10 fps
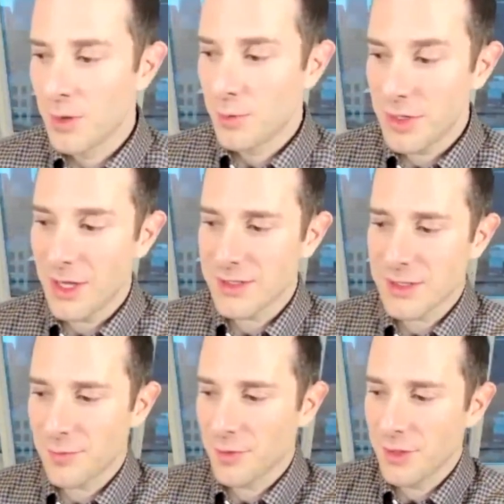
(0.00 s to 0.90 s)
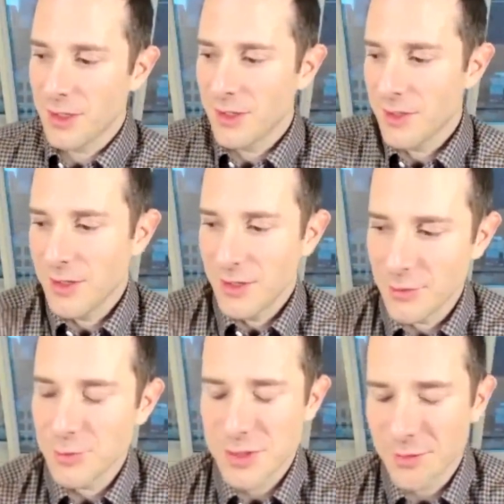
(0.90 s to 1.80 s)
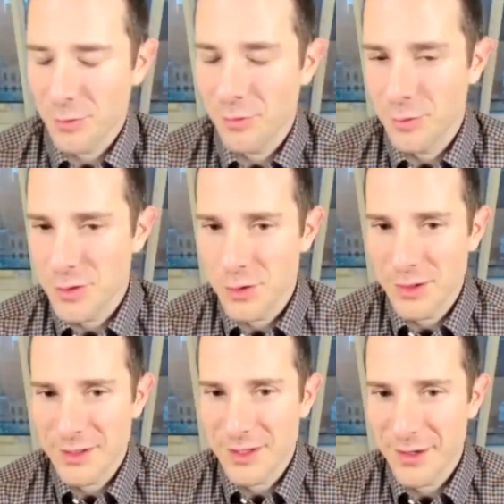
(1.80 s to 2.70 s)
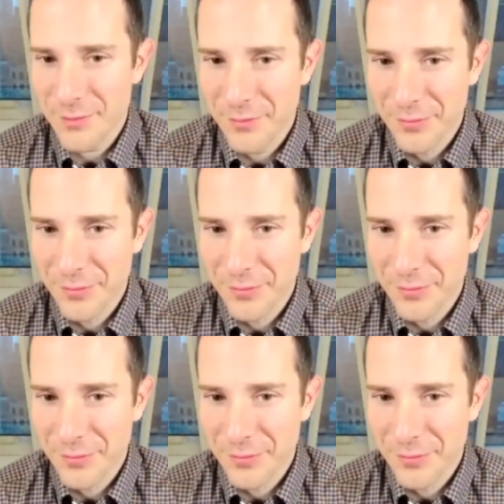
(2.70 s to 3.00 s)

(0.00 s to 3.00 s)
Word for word: but yeah, it's definitely, it, it was definitely revolutionary at the time.